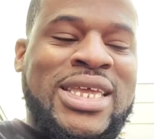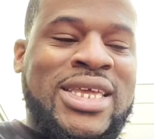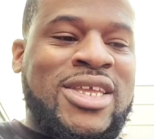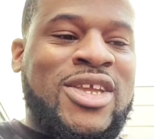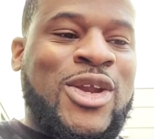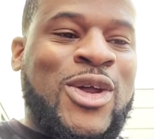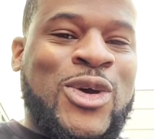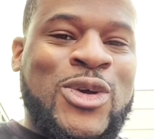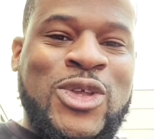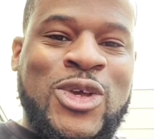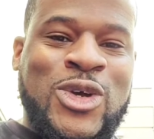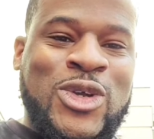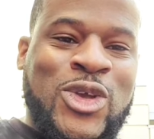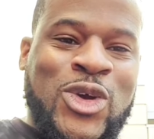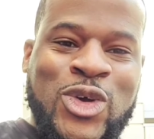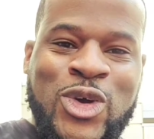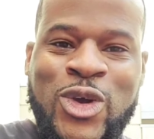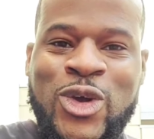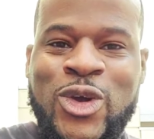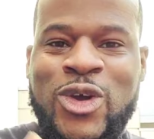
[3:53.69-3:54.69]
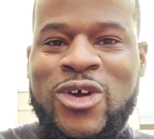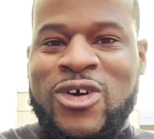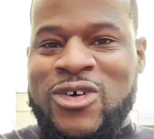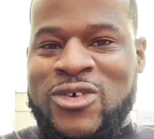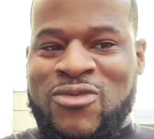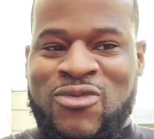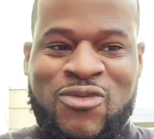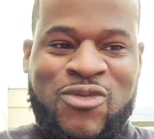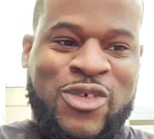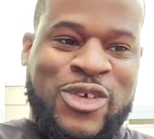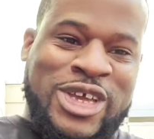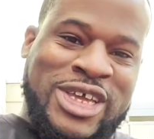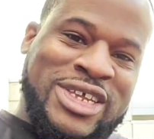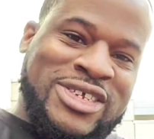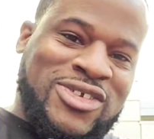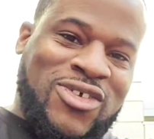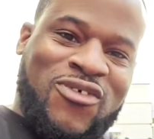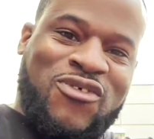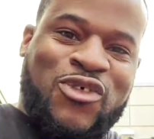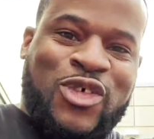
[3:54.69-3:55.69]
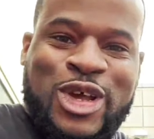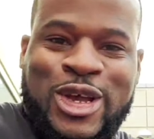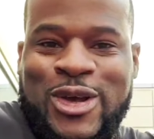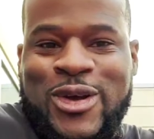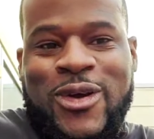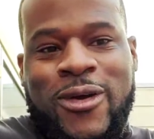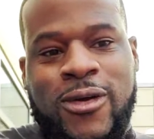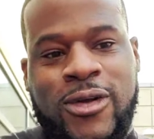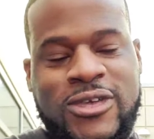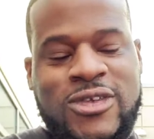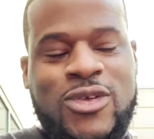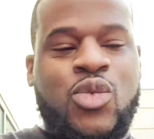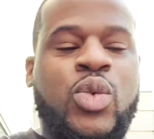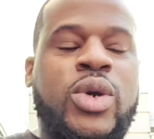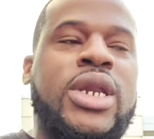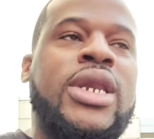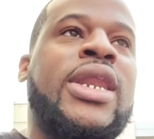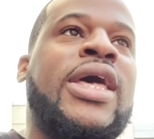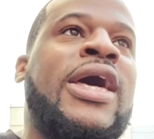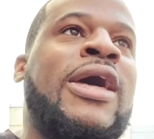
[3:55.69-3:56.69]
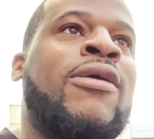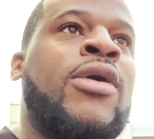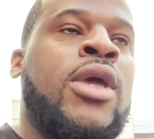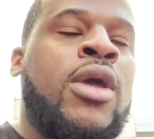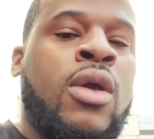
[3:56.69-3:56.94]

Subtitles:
your girlfriends, your friend girls, and whatnot.